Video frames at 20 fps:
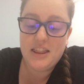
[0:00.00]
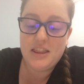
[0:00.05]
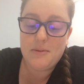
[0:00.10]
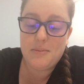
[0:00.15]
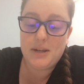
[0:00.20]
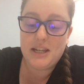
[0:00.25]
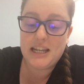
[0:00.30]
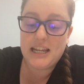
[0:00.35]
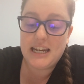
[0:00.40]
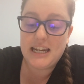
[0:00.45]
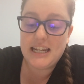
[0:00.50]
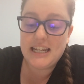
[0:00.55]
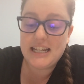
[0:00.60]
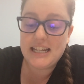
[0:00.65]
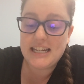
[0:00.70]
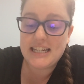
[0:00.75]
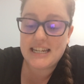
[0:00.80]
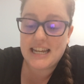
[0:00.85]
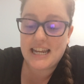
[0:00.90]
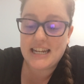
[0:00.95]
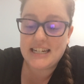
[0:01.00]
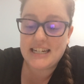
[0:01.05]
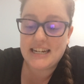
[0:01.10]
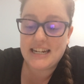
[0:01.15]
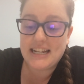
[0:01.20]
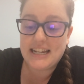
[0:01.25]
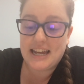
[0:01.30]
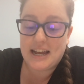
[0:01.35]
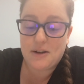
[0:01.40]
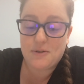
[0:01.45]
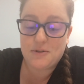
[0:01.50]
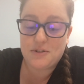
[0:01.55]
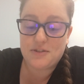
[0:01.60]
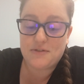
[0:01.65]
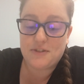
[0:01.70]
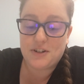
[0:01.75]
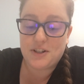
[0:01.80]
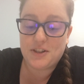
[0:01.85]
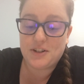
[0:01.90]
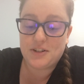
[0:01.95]
The beginning contained an account
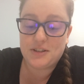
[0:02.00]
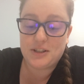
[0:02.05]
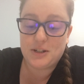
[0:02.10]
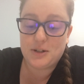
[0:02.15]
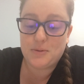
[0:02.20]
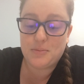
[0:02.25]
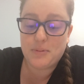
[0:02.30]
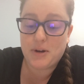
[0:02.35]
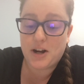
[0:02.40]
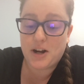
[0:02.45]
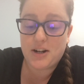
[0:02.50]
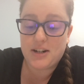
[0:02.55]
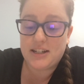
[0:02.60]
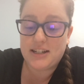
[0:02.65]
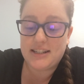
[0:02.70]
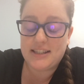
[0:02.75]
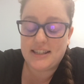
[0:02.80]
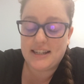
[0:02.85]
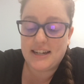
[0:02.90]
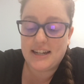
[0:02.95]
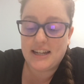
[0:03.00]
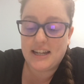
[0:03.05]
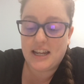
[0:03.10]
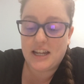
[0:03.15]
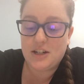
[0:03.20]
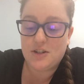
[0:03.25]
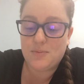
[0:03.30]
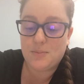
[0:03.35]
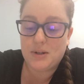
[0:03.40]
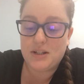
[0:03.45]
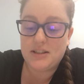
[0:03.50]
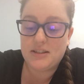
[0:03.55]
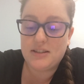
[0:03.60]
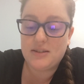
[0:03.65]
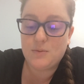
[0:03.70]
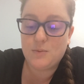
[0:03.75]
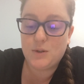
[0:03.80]
of all their little parties and engagements,